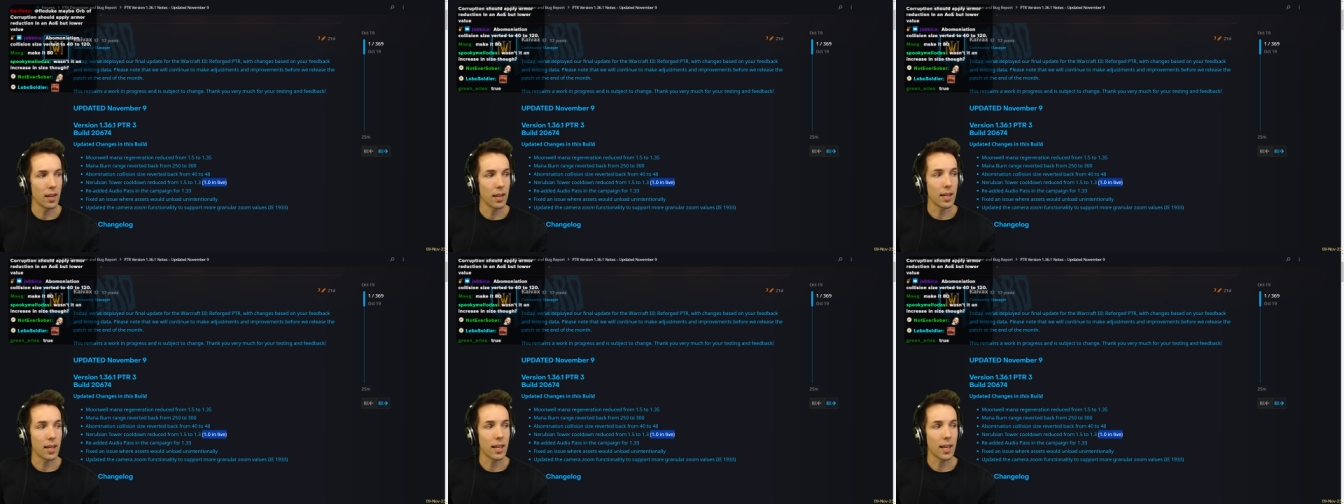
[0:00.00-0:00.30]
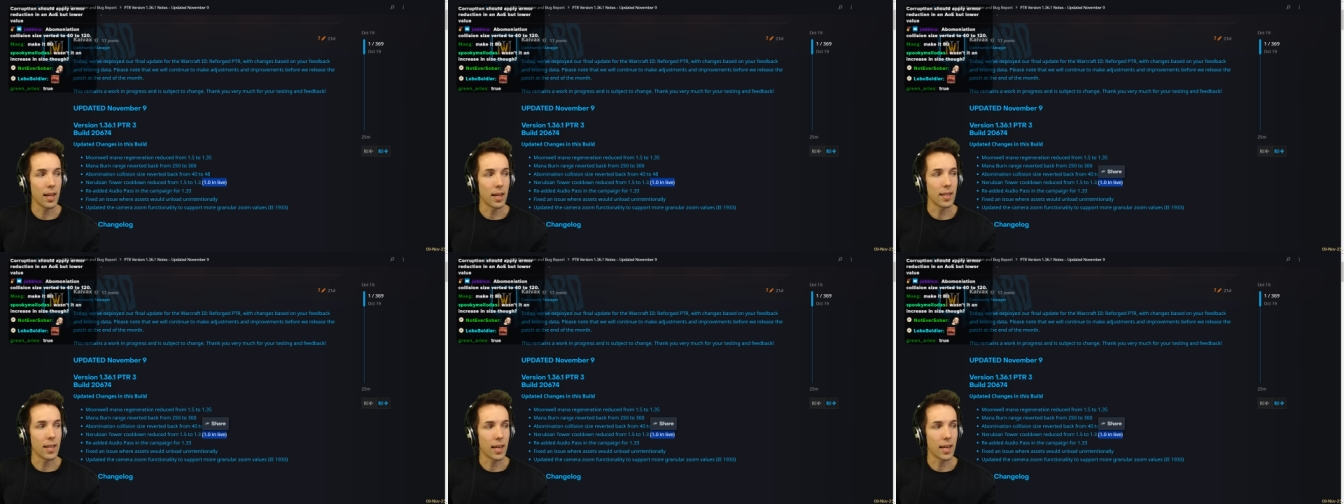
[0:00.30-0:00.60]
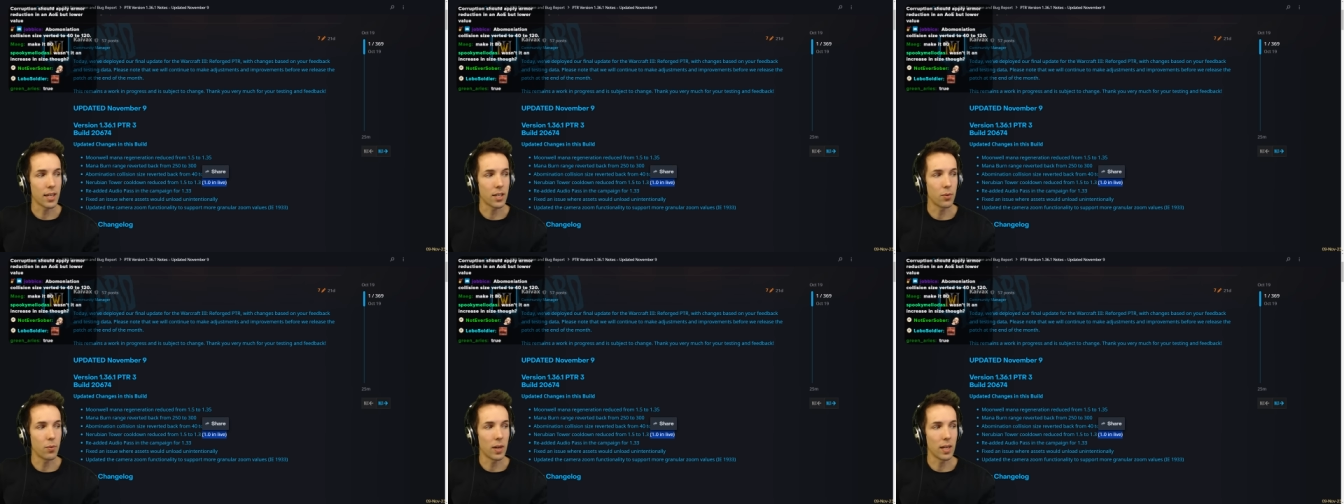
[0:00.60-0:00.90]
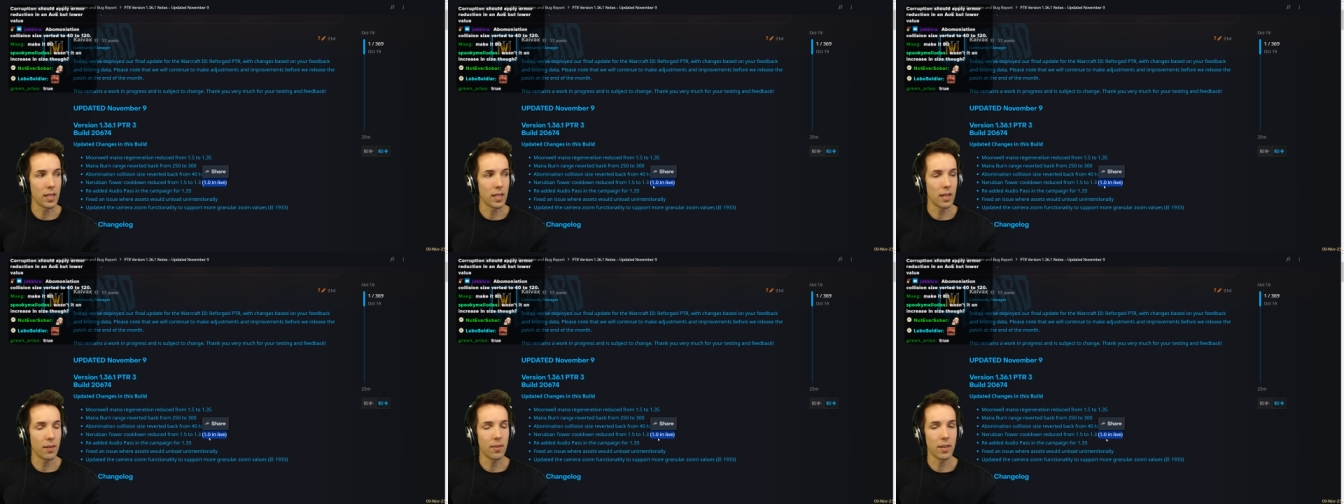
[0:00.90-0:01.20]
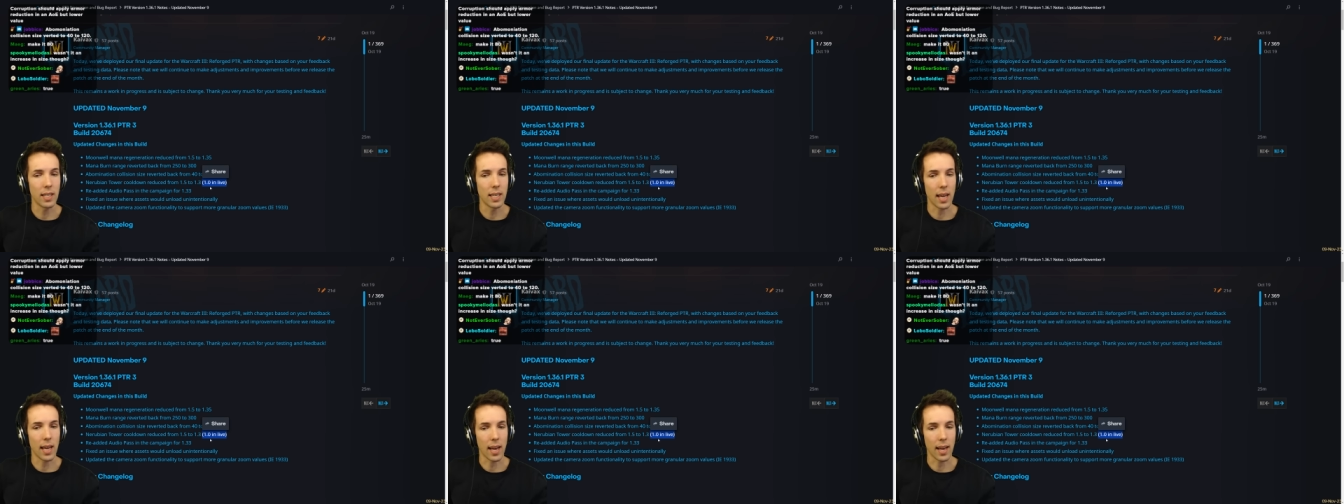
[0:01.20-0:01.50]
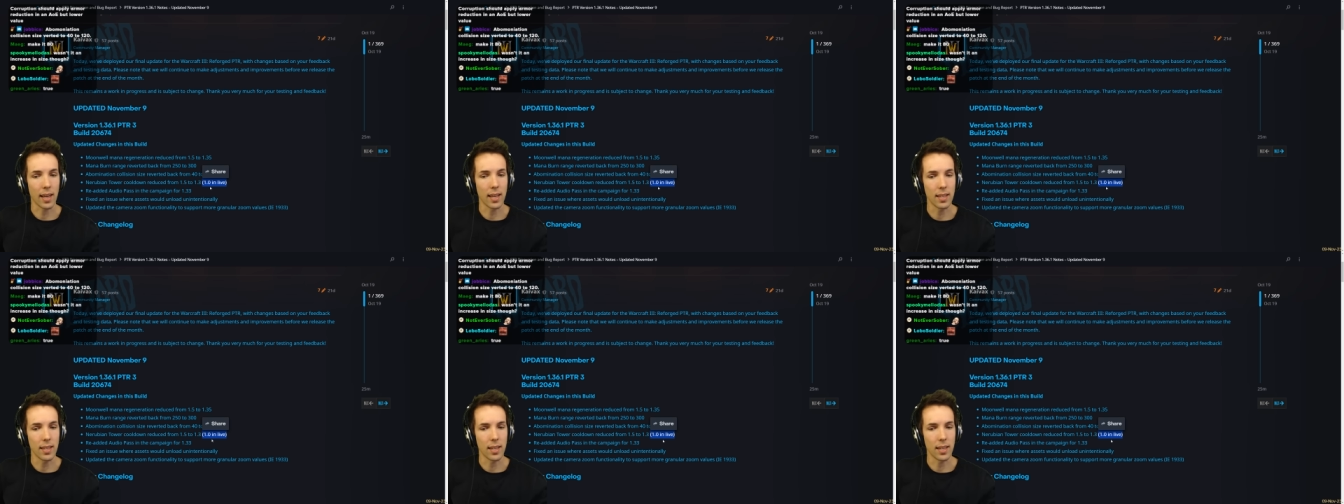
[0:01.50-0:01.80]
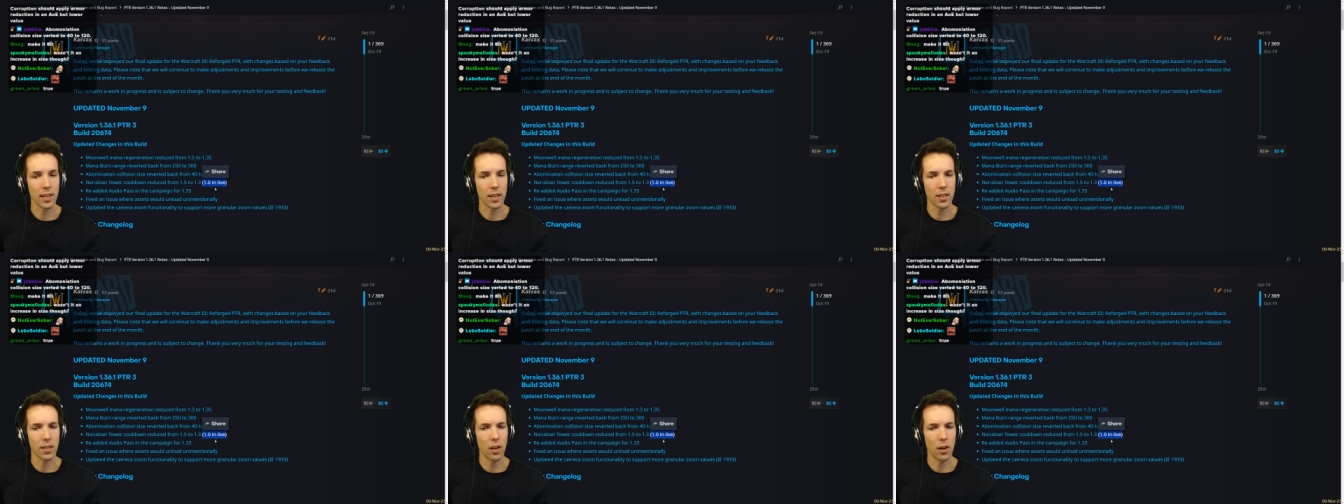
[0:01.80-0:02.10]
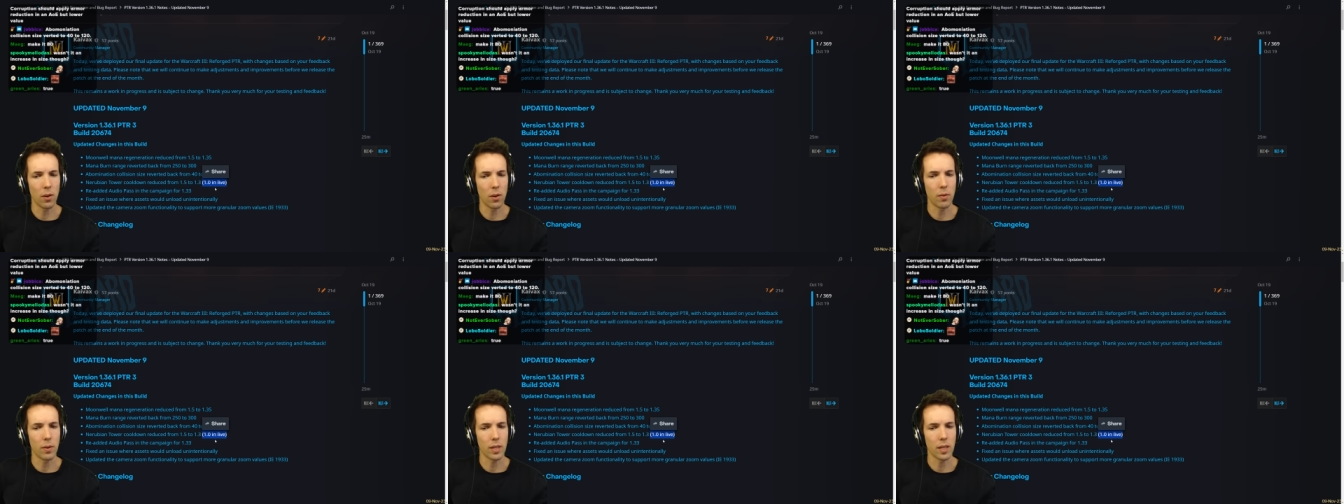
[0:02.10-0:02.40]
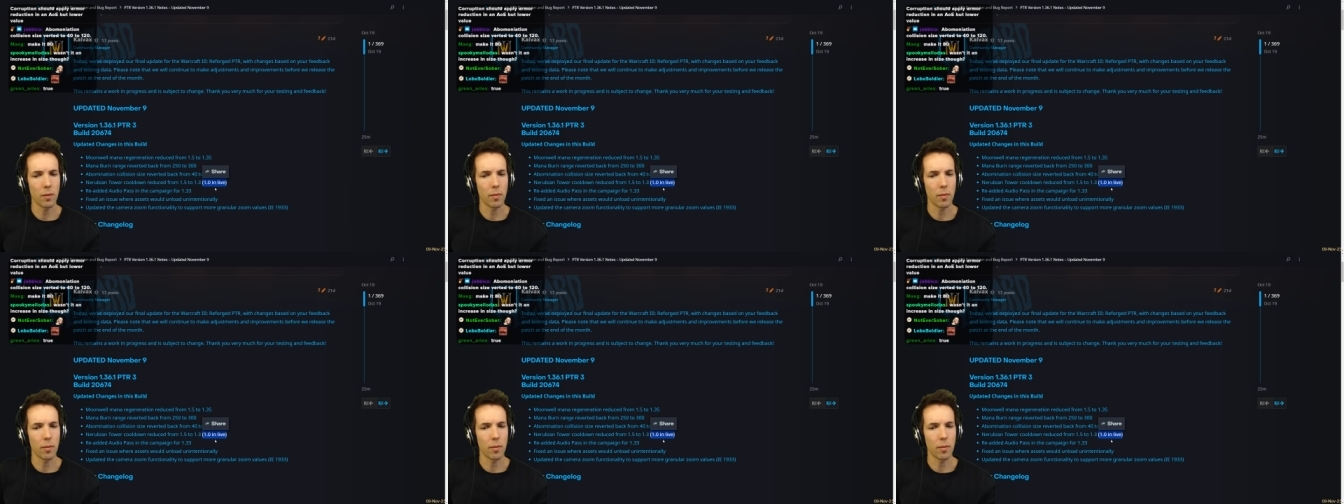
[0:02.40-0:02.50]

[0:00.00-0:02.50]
It attacks once every second, and the slow was,